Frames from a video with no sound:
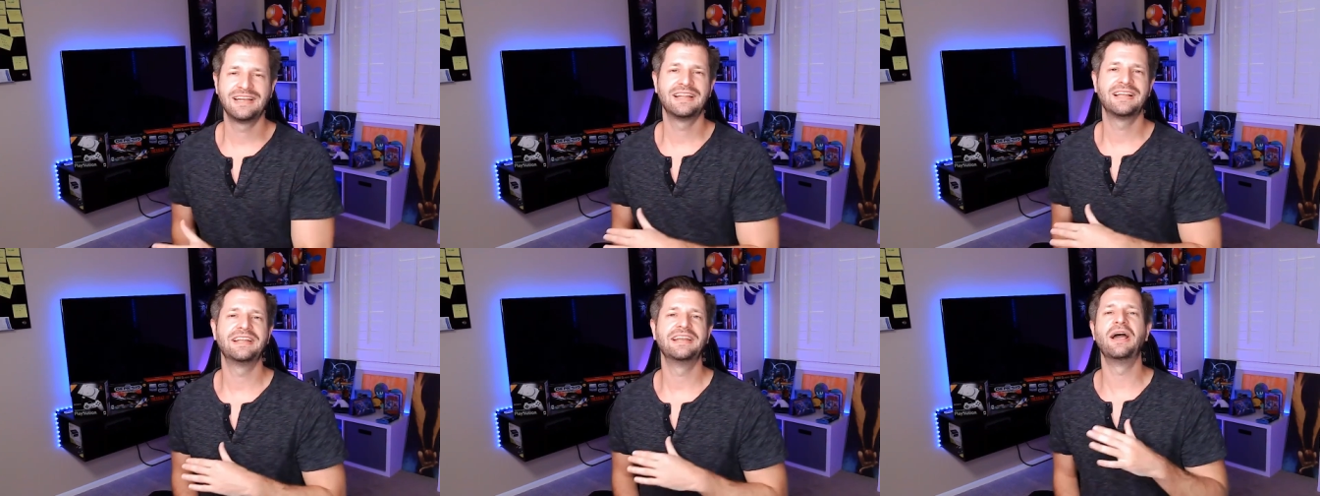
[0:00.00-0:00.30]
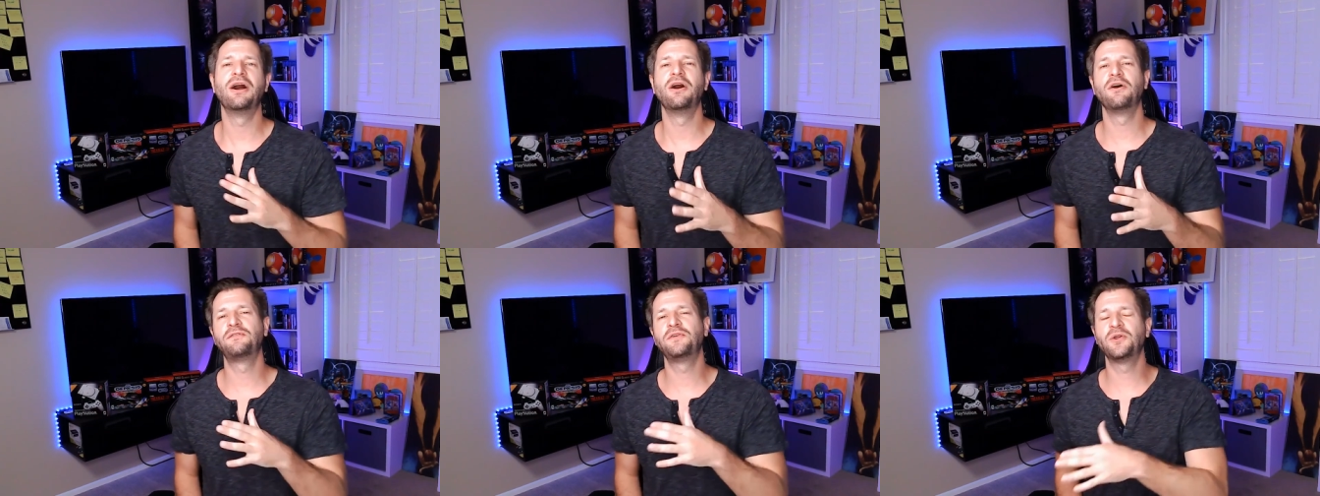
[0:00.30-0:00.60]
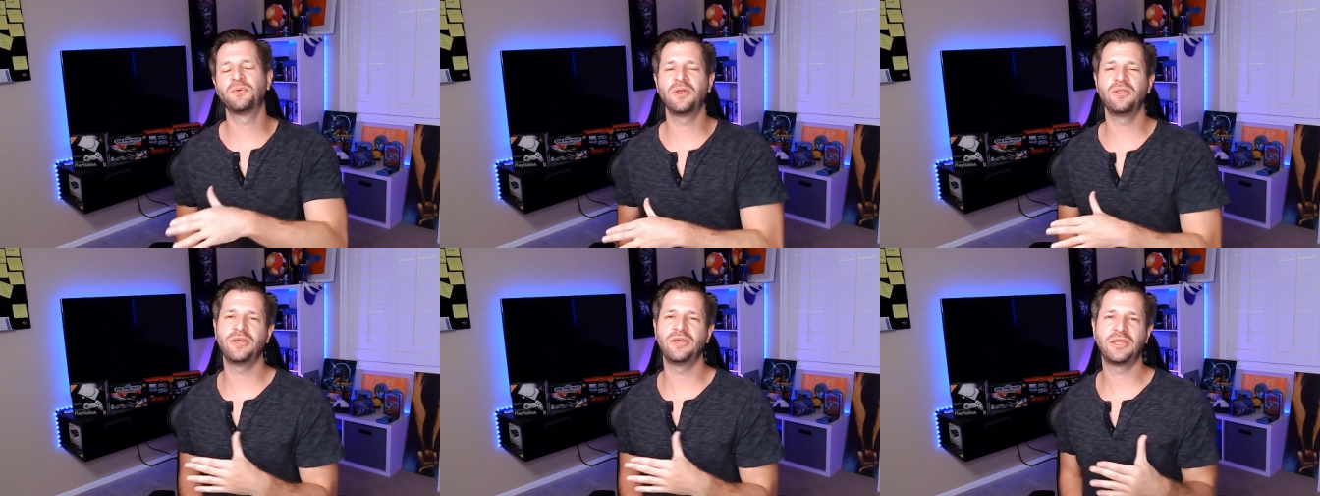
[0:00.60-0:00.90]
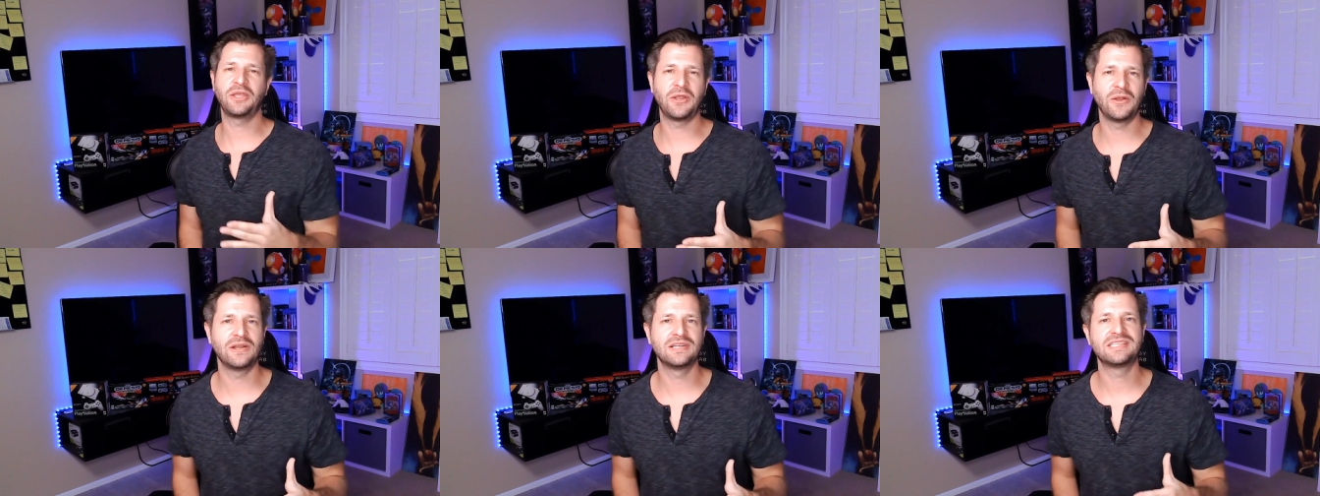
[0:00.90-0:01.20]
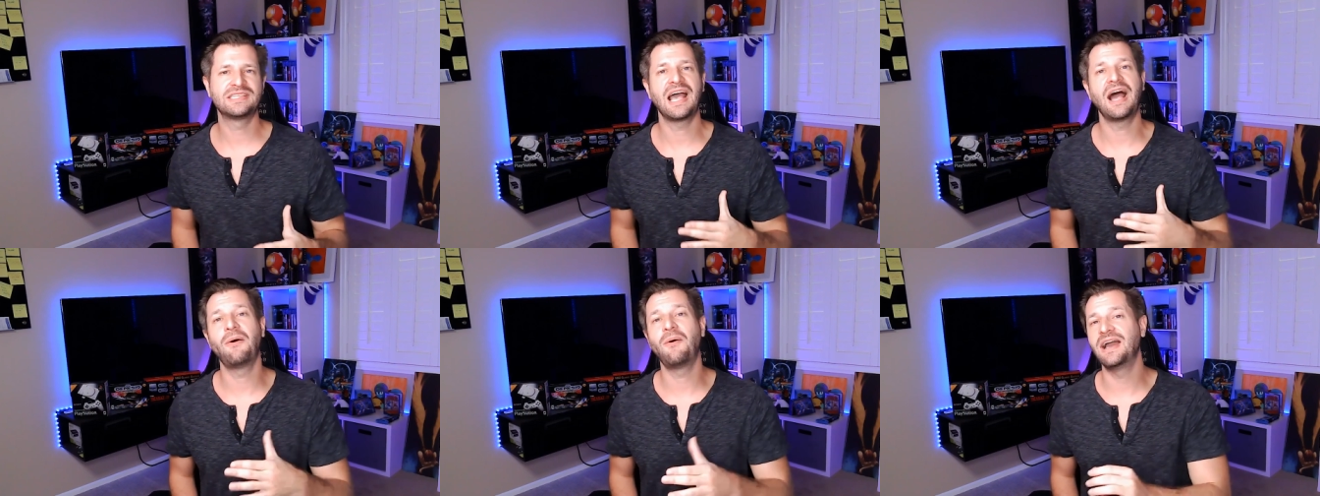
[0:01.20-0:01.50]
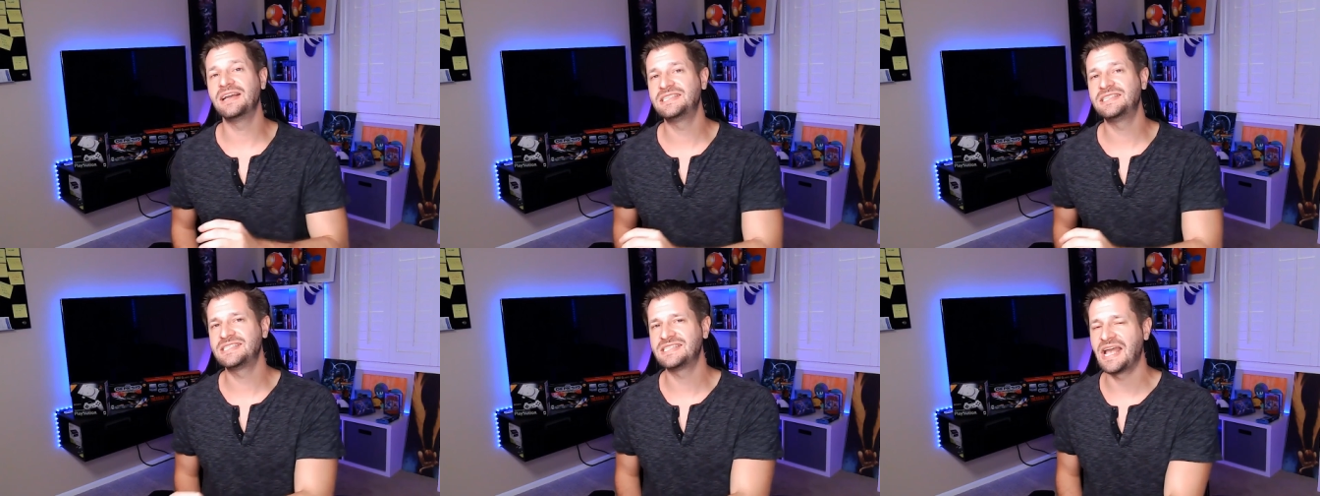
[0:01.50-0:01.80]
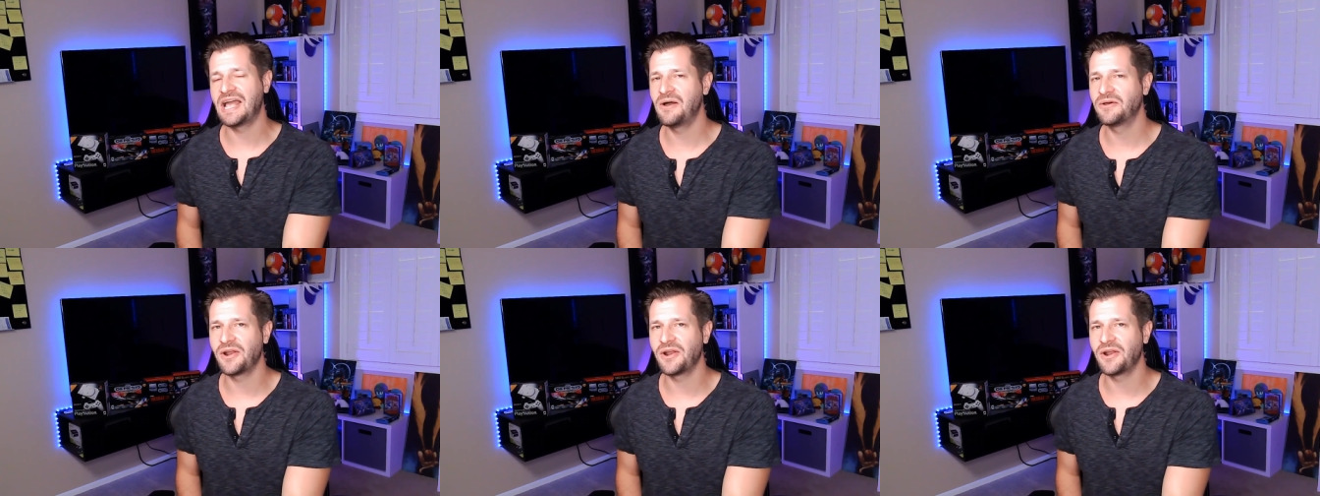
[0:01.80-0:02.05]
Now, if you're really curious how I sound